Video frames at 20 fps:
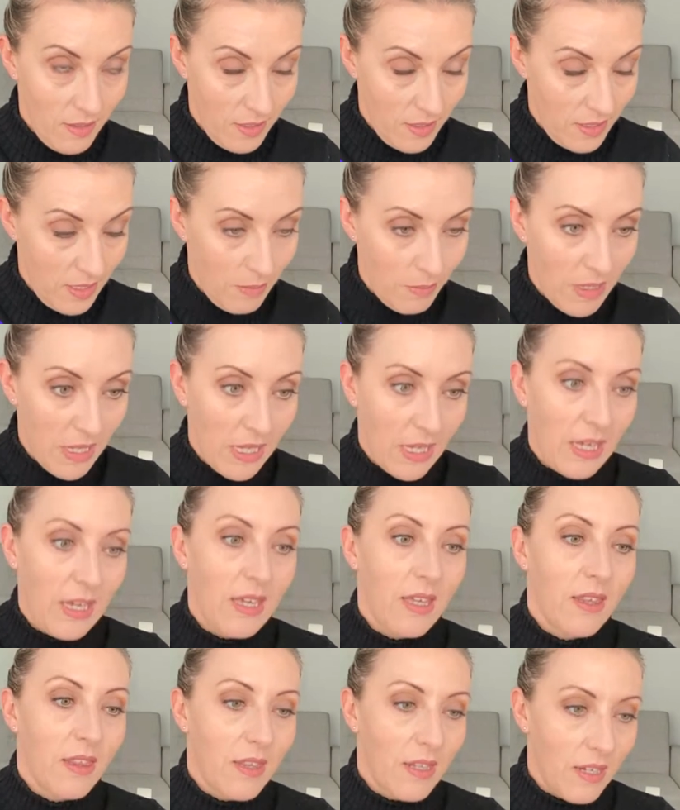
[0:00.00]
Timmy
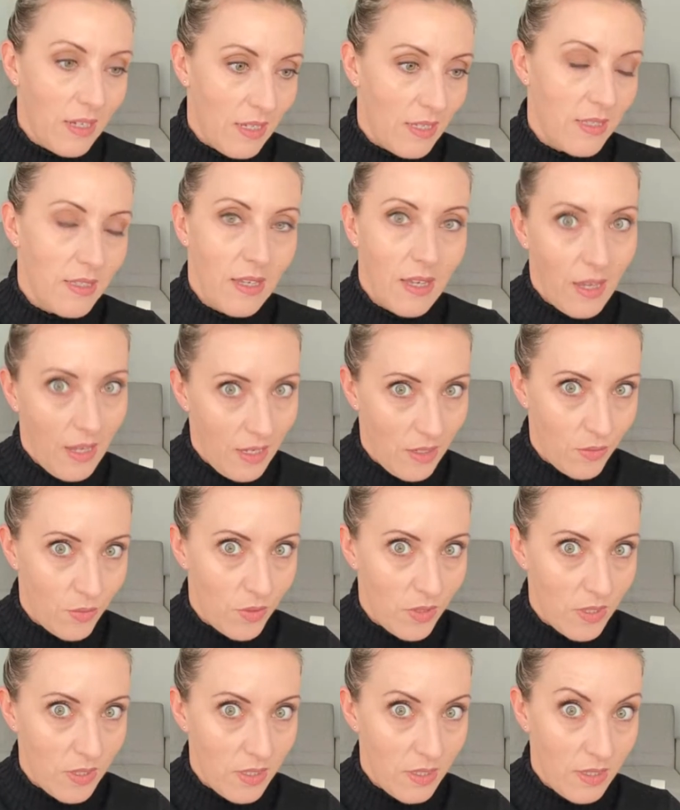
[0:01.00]
King, that is
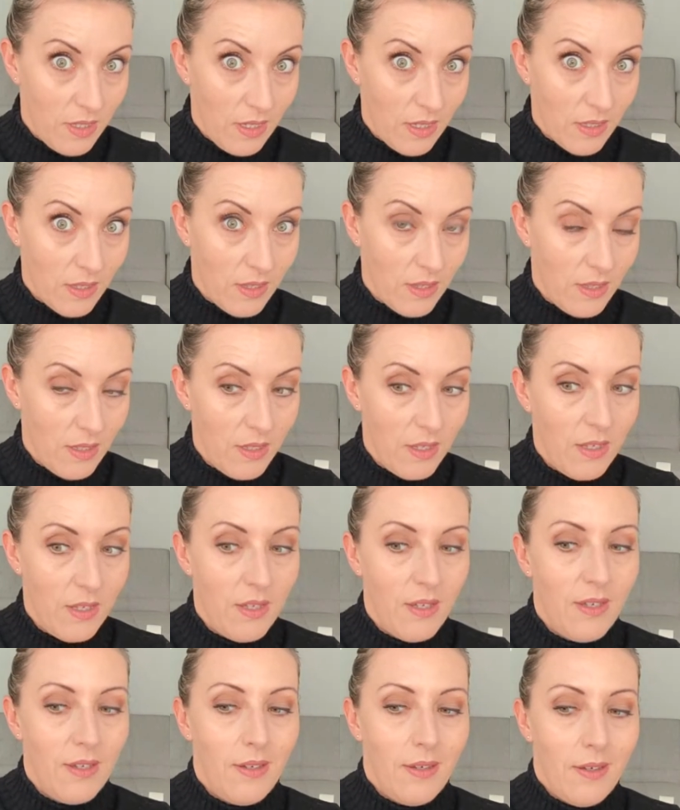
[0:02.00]
Edward VI.
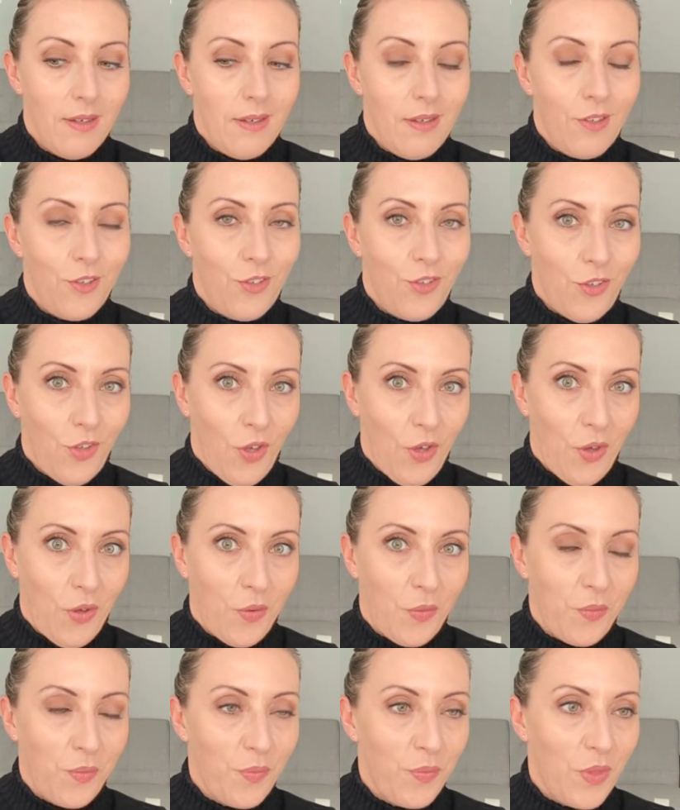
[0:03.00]
So
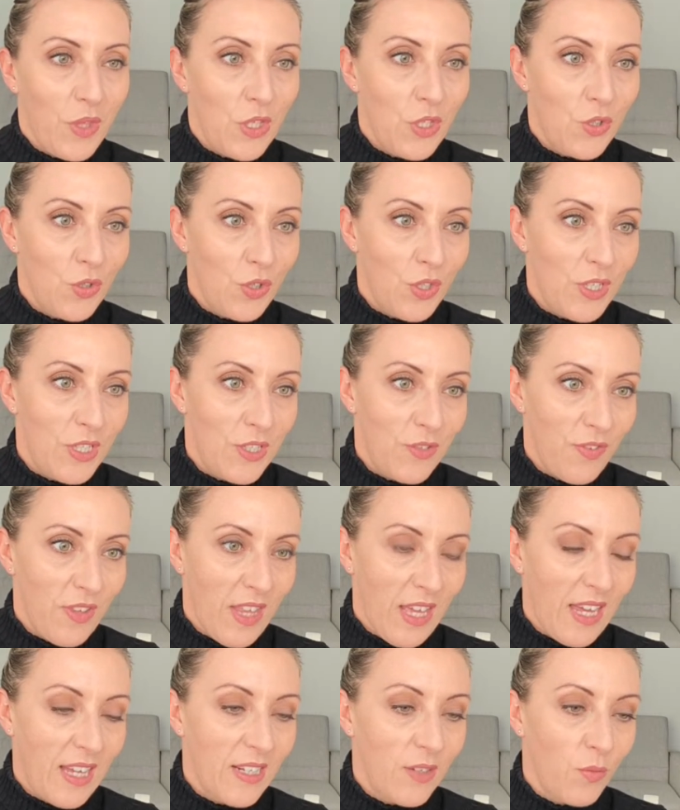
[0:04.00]
join us for
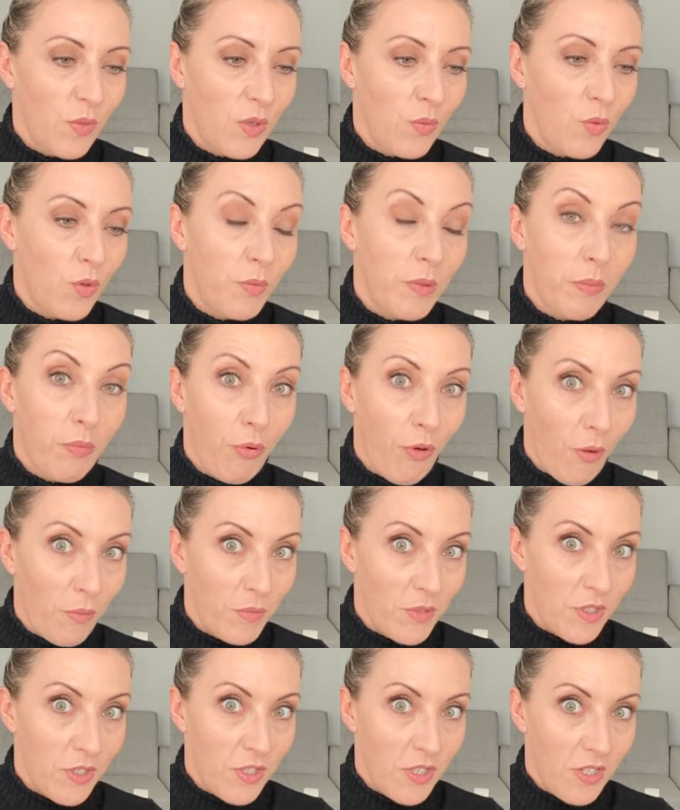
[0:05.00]
that. We will be
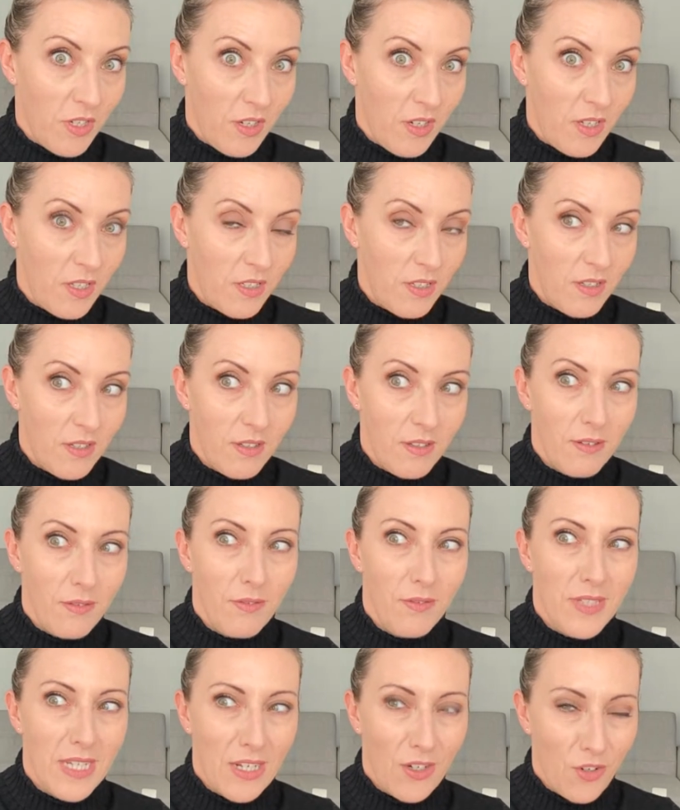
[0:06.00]
prompt tonight.
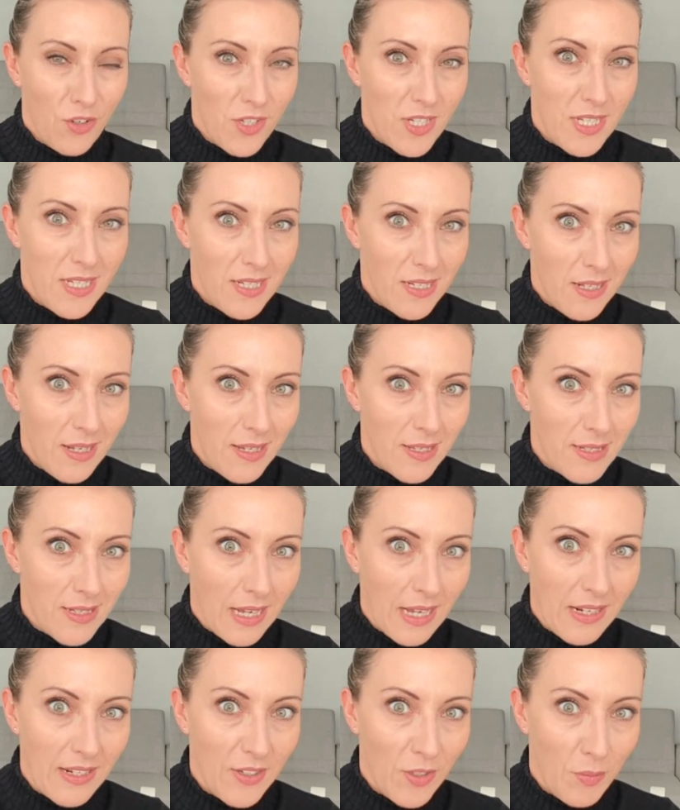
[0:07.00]
Technology did let us
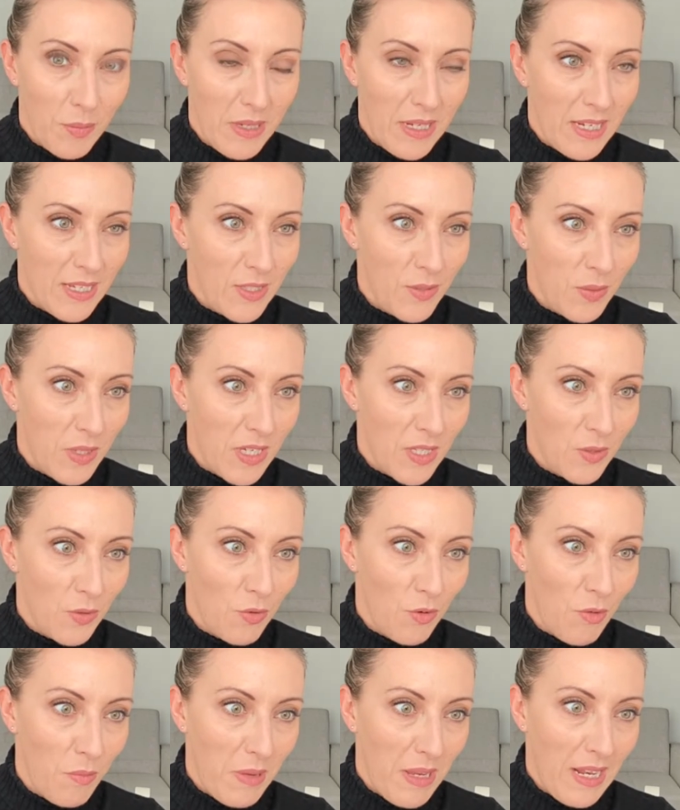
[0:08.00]
down a little bit last week, so we
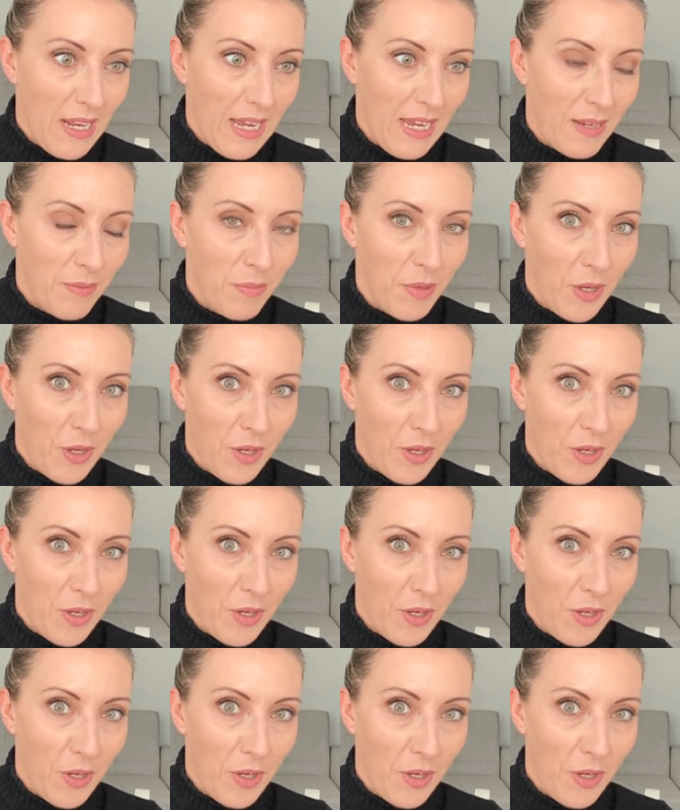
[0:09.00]
were a bit late, but